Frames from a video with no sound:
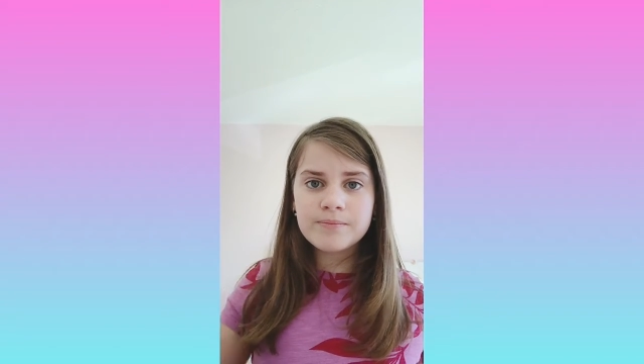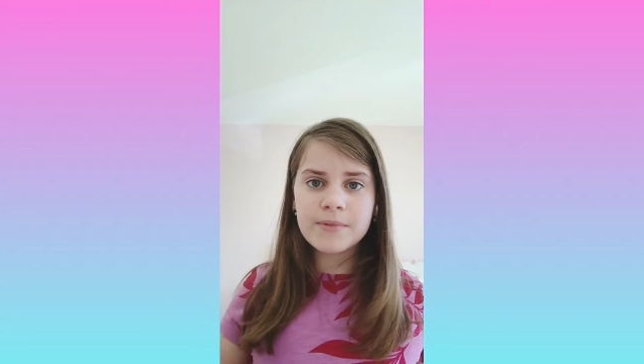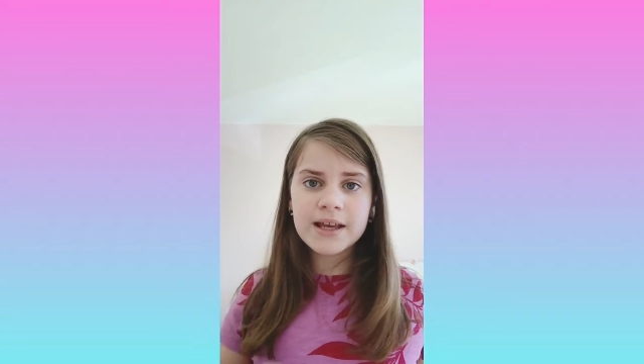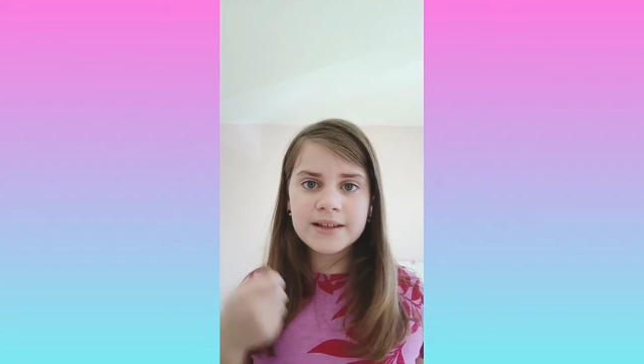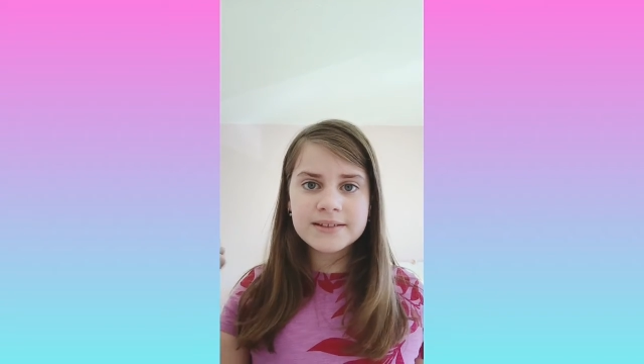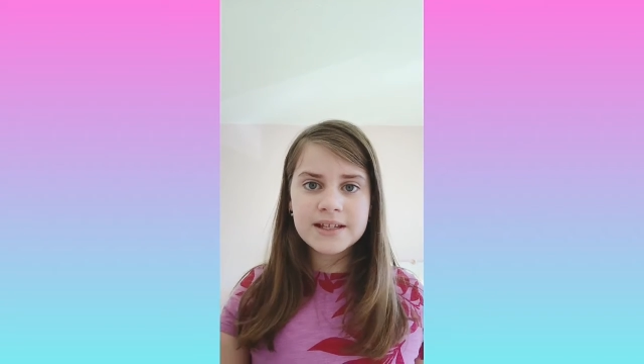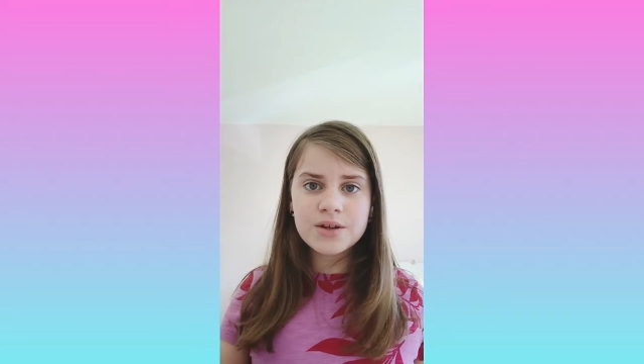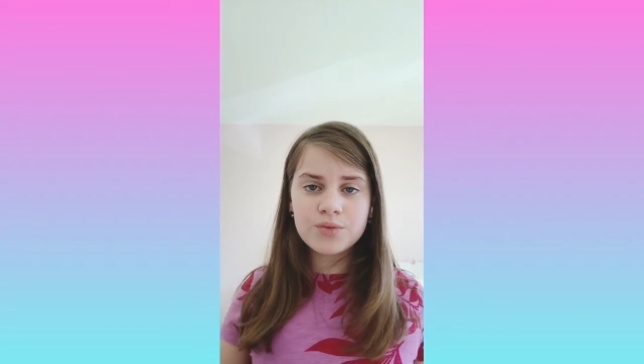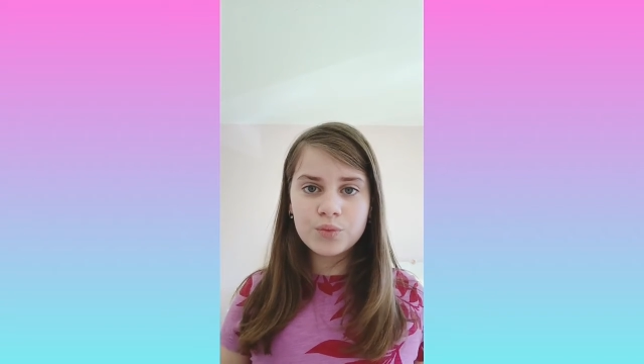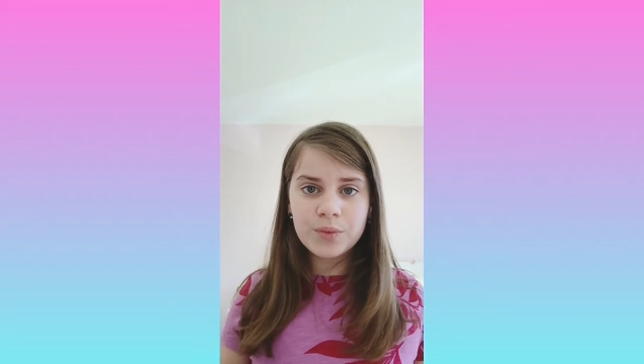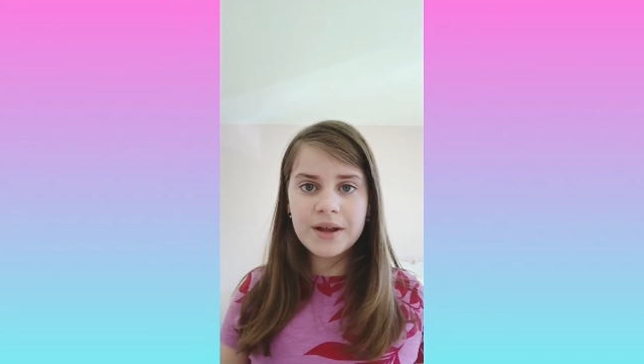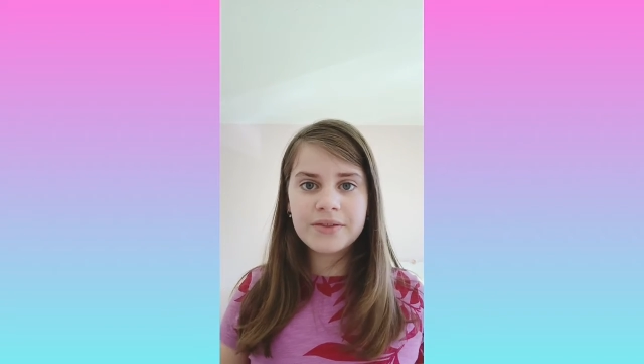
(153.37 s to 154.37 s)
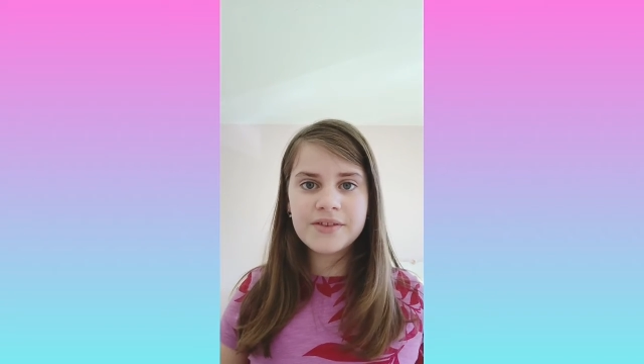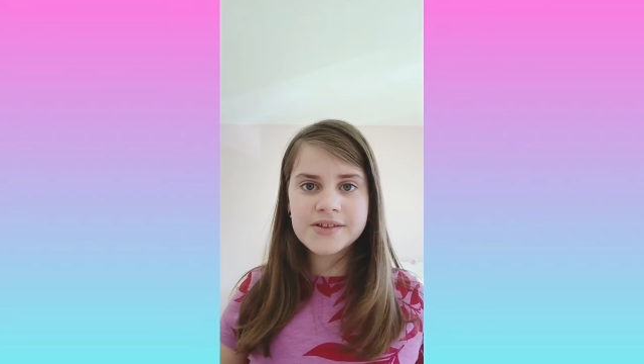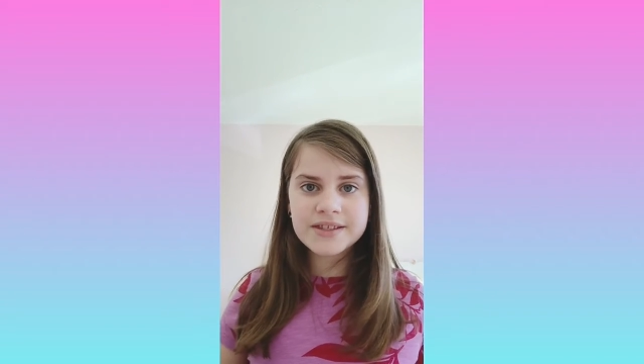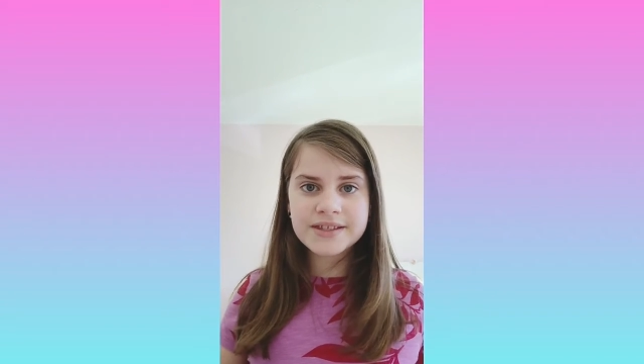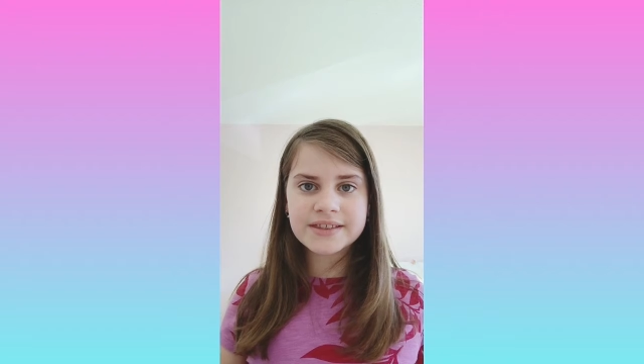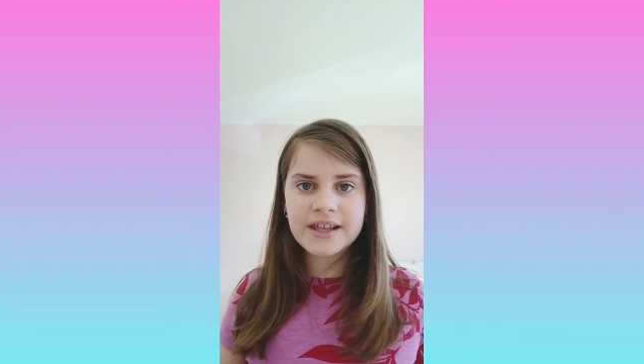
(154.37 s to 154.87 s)
mix it with the
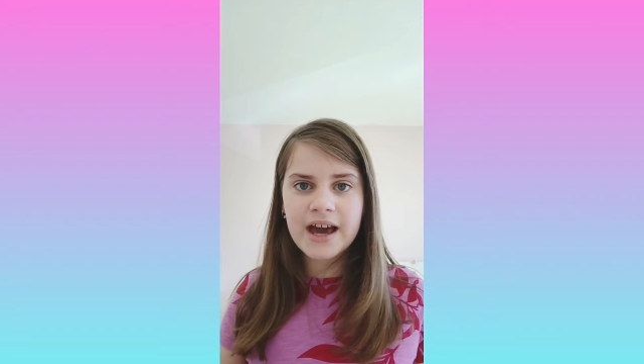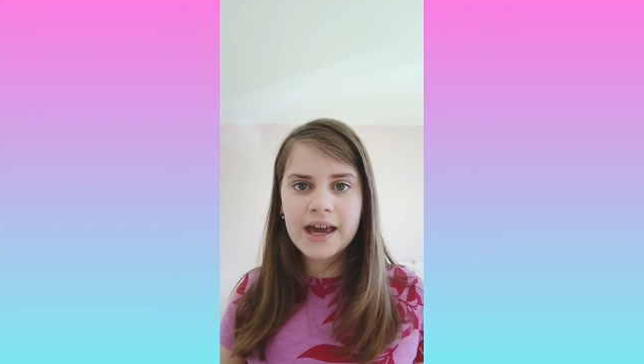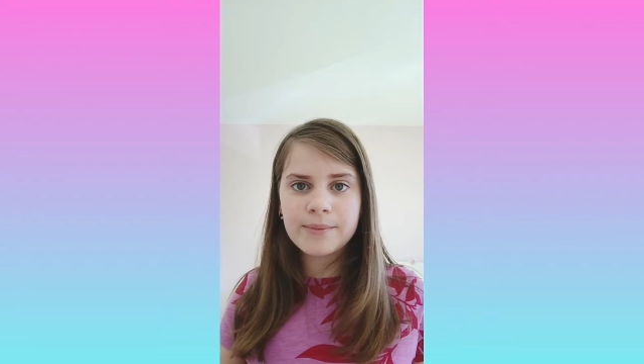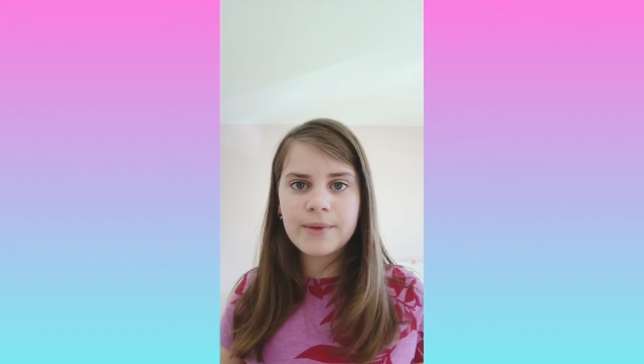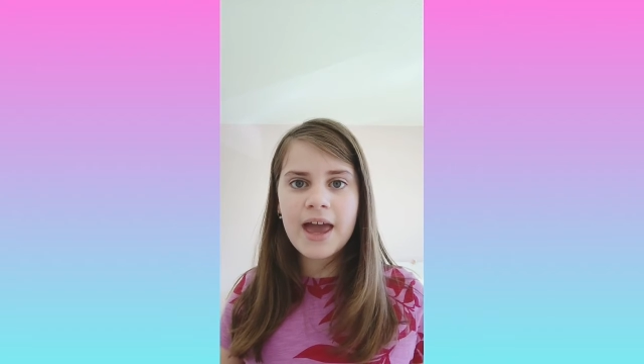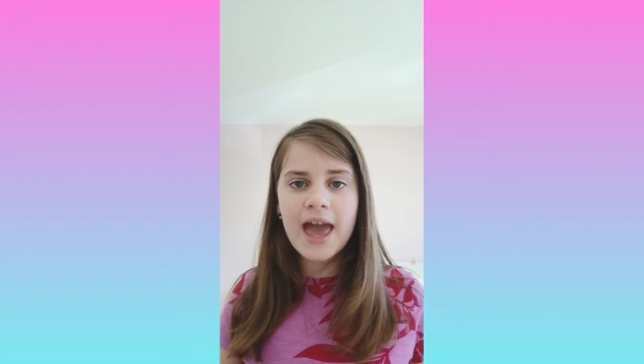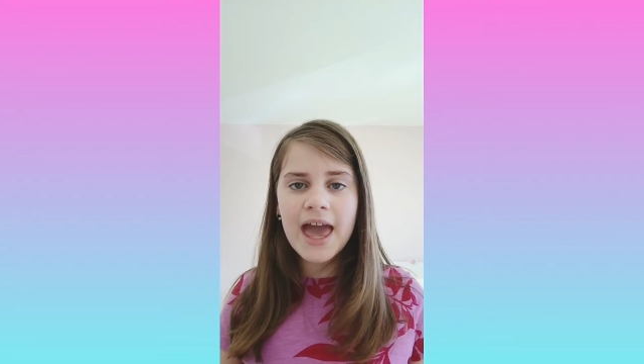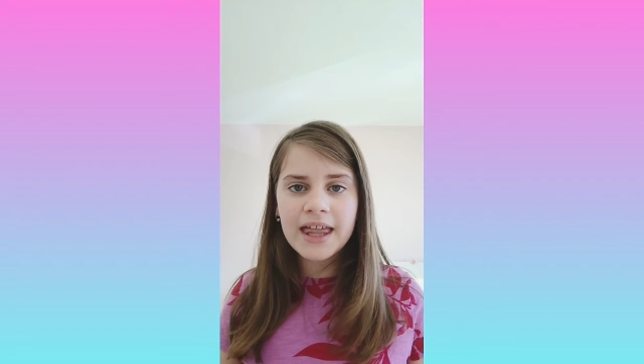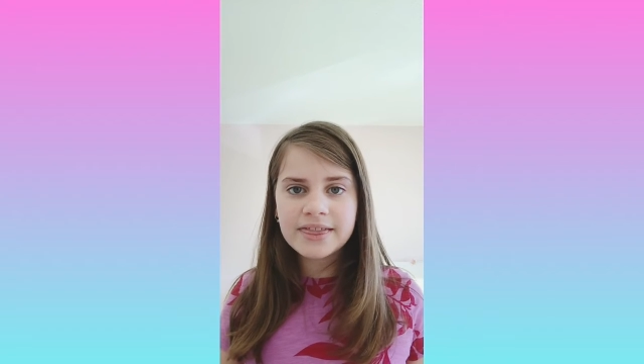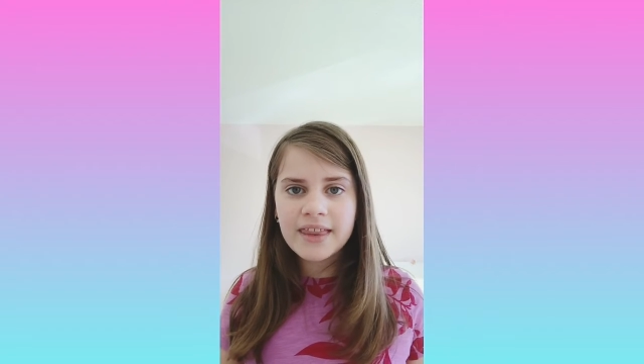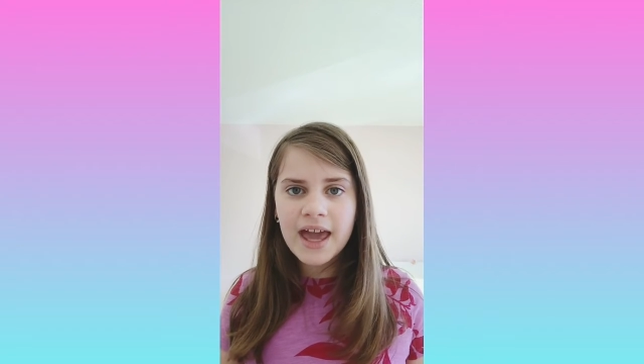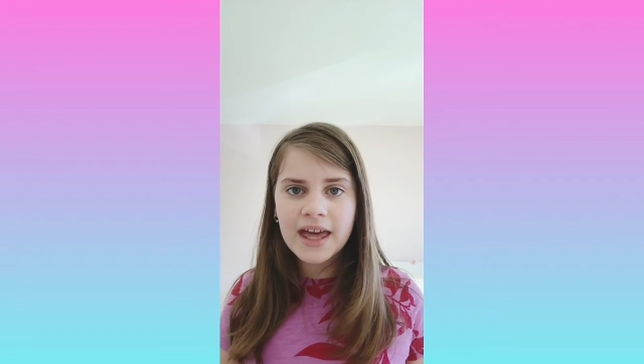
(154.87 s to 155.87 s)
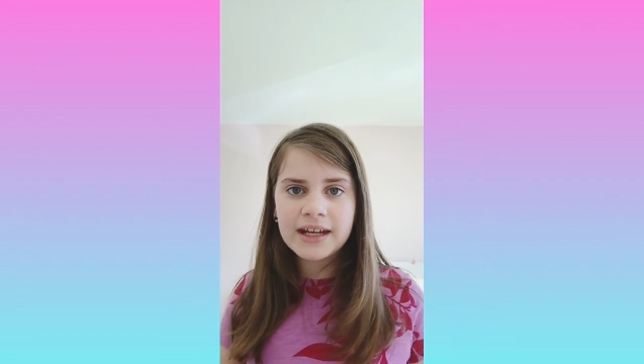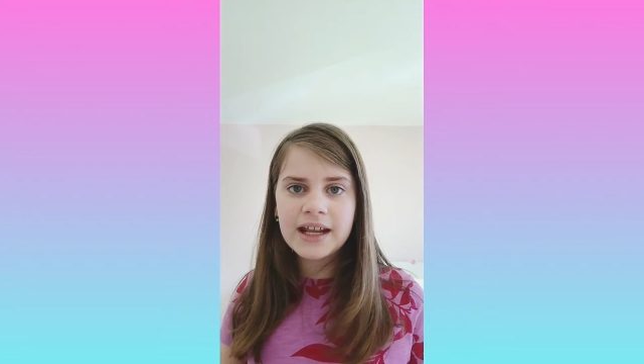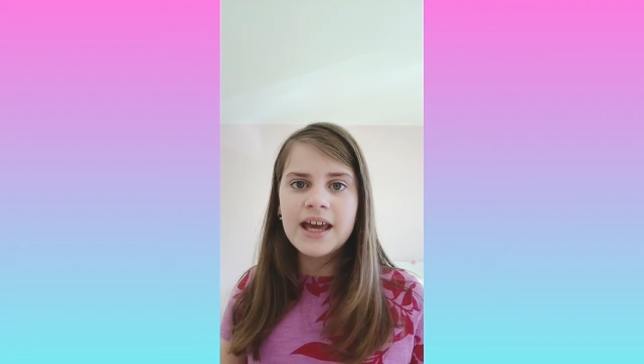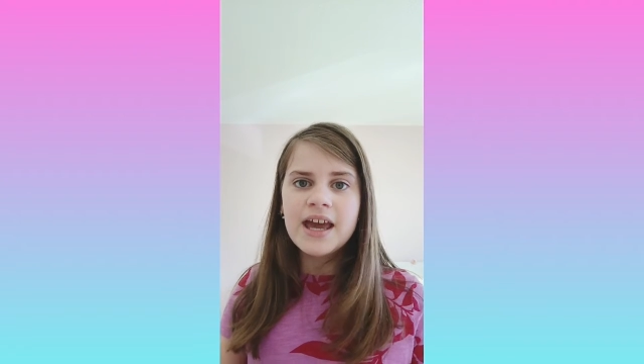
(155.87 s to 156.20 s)
slime, and then